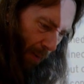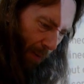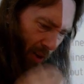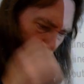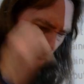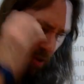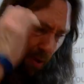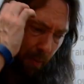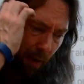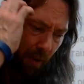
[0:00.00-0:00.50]
about
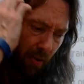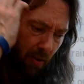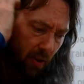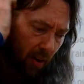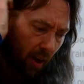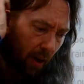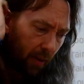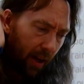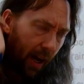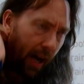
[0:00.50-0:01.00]
2 months
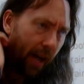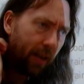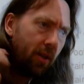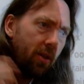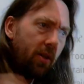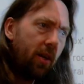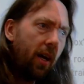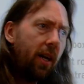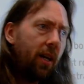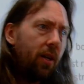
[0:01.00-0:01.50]
ago, they had to
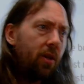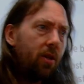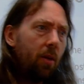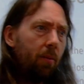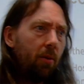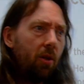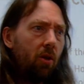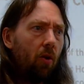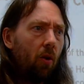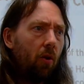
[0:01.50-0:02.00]
take some
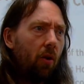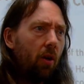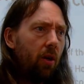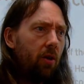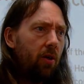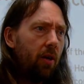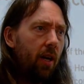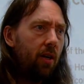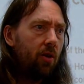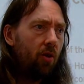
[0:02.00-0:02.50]
of the Docker
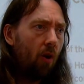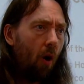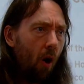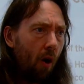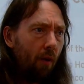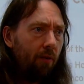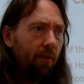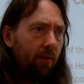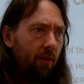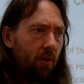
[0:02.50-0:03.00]
containers
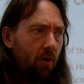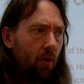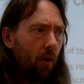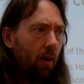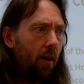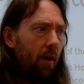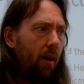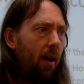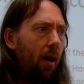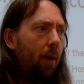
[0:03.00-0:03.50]
off of the
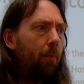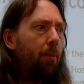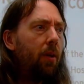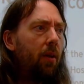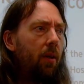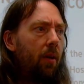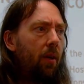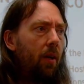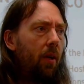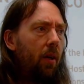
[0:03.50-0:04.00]
Docker Hub.
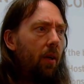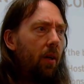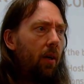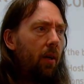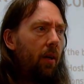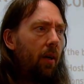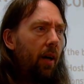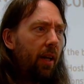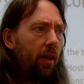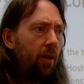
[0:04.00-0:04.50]

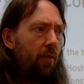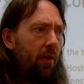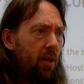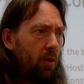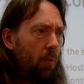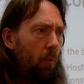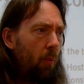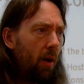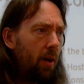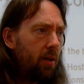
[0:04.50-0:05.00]
And the
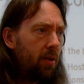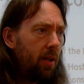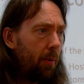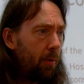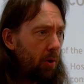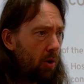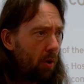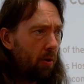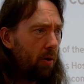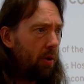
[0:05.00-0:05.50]
reason was they
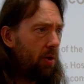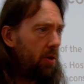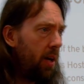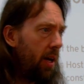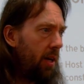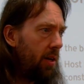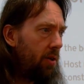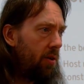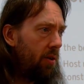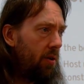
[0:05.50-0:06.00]
were Docker
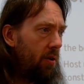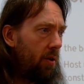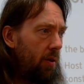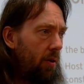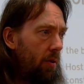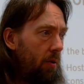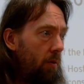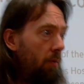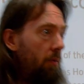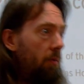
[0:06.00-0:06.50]
containers to
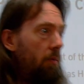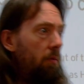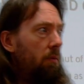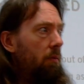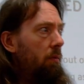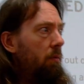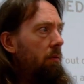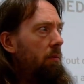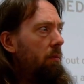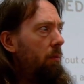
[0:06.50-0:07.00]
do
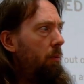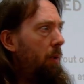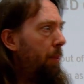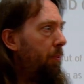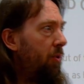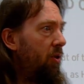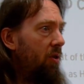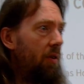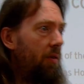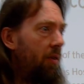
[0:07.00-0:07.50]

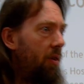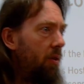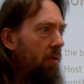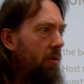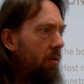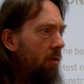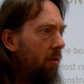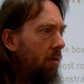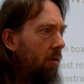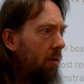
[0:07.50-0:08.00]
web servers.
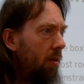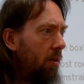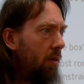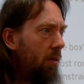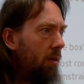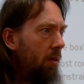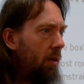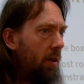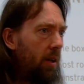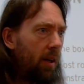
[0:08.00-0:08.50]

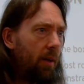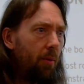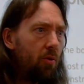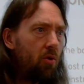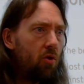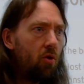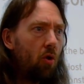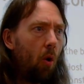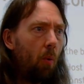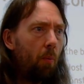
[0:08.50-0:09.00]
I think it was
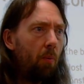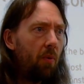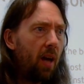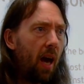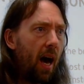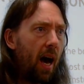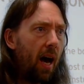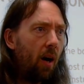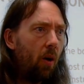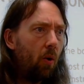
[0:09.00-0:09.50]

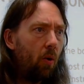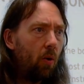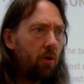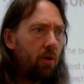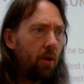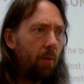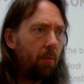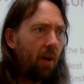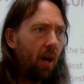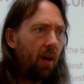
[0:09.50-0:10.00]
Tomcat or
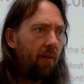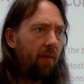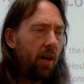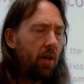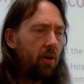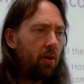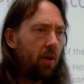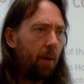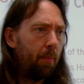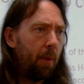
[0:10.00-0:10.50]
some kind
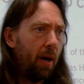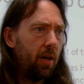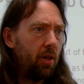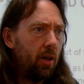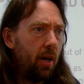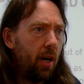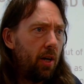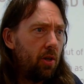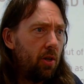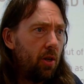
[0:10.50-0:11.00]
of Apache
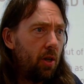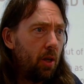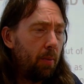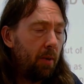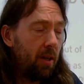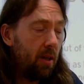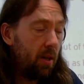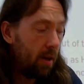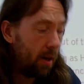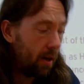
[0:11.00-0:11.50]

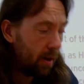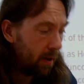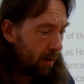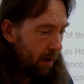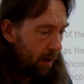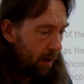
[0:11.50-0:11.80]
HTTPD.